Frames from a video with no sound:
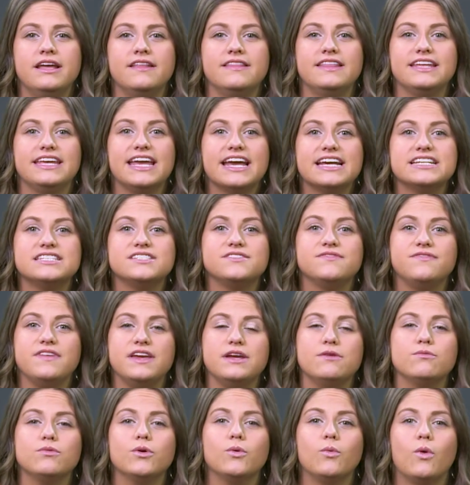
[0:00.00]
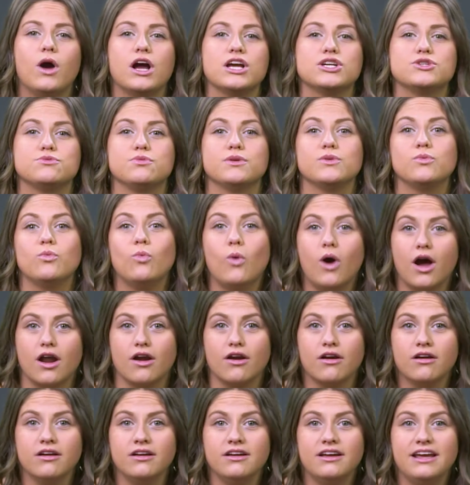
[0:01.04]
the guest's feet were washed with
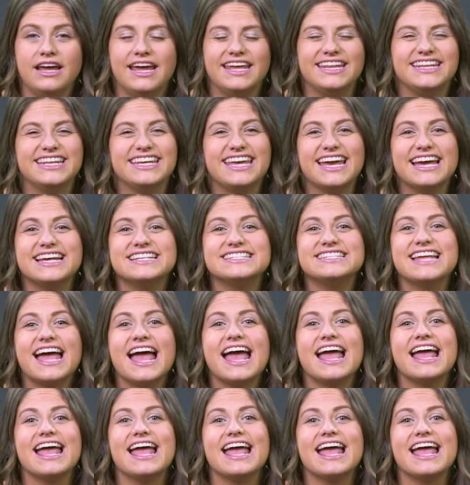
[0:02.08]
water and the guest's